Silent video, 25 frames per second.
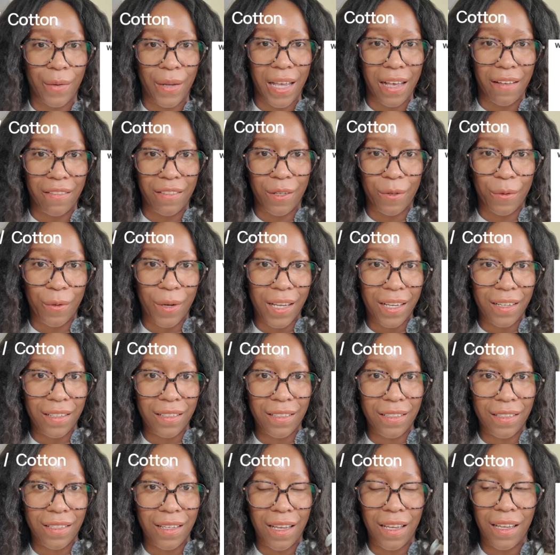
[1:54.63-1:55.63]
we have the
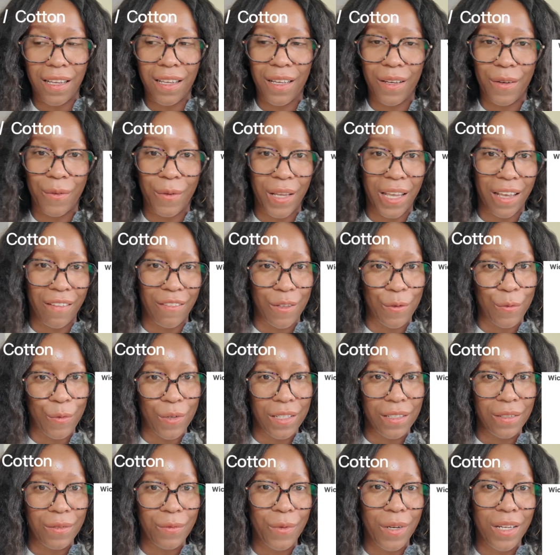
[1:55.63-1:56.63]
wicks. We have the
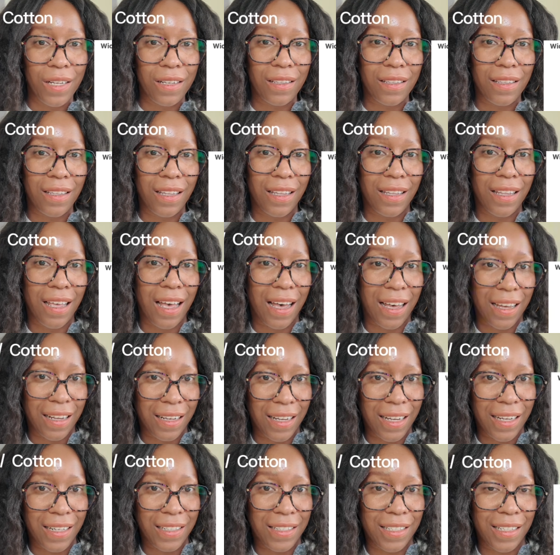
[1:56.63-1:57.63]
wooden one I
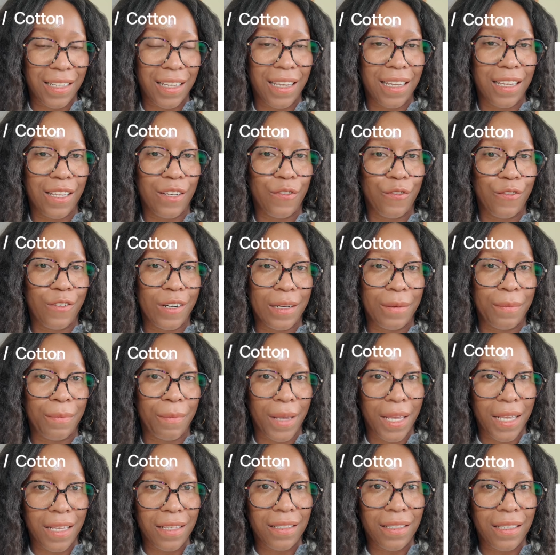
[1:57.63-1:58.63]
like to get from
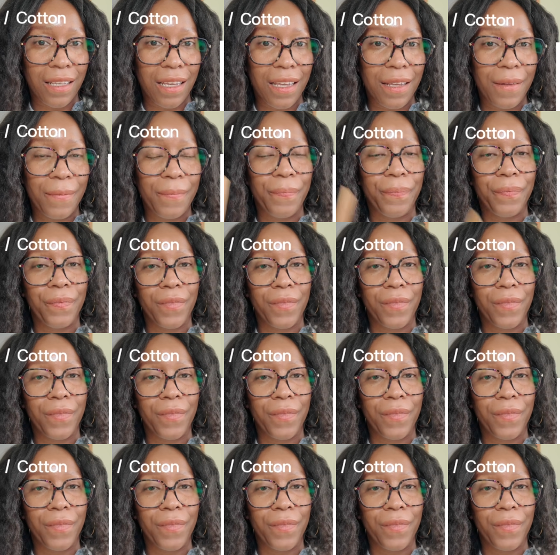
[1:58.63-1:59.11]
Makesy.